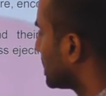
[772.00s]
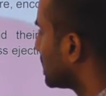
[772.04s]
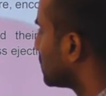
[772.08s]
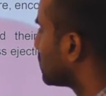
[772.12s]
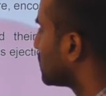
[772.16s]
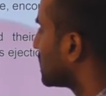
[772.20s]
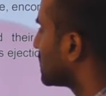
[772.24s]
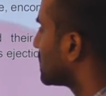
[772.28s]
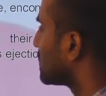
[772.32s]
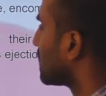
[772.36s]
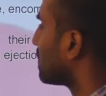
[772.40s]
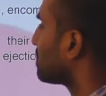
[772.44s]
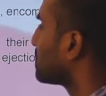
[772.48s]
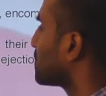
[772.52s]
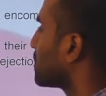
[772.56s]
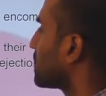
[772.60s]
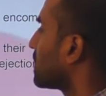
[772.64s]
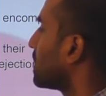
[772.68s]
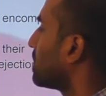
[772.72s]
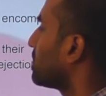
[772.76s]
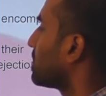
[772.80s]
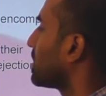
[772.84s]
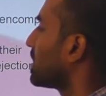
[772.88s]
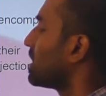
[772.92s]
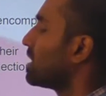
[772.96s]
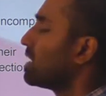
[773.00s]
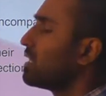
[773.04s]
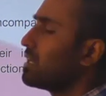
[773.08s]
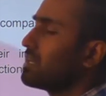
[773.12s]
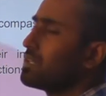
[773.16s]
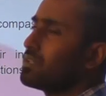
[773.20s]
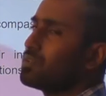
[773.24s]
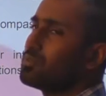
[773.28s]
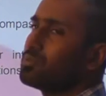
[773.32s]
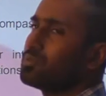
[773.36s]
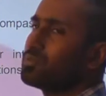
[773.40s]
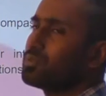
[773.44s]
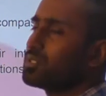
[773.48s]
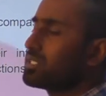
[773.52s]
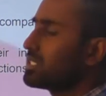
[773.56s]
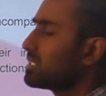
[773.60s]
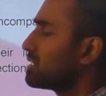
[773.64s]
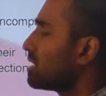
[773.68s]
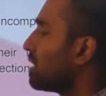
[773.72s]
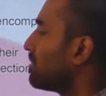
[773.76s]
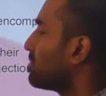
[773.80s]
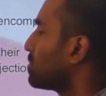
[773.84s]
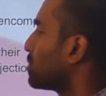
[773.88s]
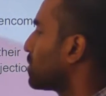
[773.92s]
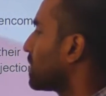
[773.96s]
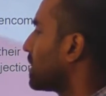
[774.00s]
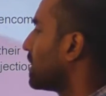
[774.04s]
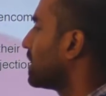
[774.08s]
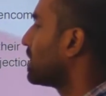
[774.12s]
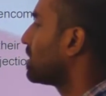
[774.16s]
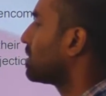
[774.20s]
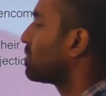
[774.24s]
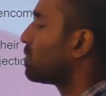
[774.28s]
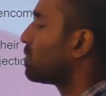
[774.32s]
you just have to keep, you just have to read